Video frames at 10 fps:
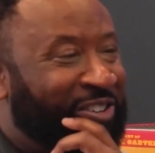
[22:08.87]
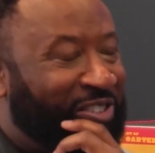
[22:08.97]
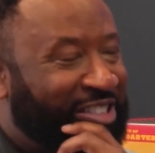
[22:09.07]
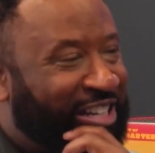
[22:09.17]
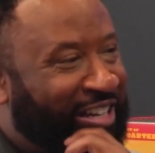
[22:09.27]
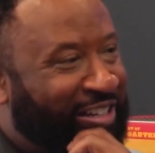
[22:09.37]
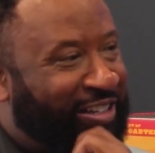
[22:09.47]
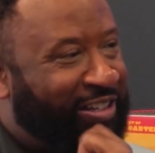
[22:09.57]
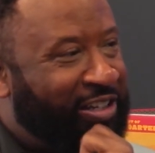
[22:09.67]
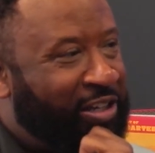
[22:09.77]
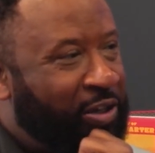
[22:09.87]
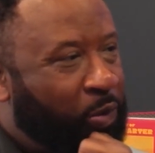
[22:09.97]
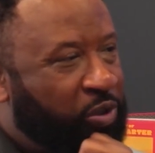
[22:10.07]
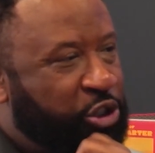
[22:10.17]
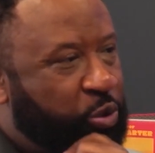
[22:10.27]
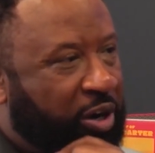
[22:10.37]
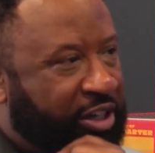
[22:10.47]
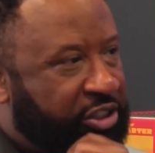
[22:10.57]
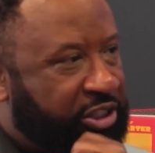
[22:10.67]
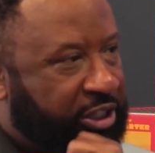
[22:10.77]
No, exactly. What'd you
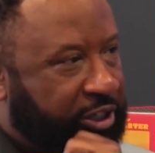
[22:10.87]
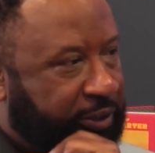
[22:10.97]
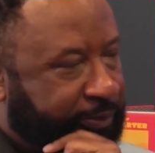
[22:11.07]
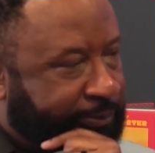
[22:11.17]
watch as a kid?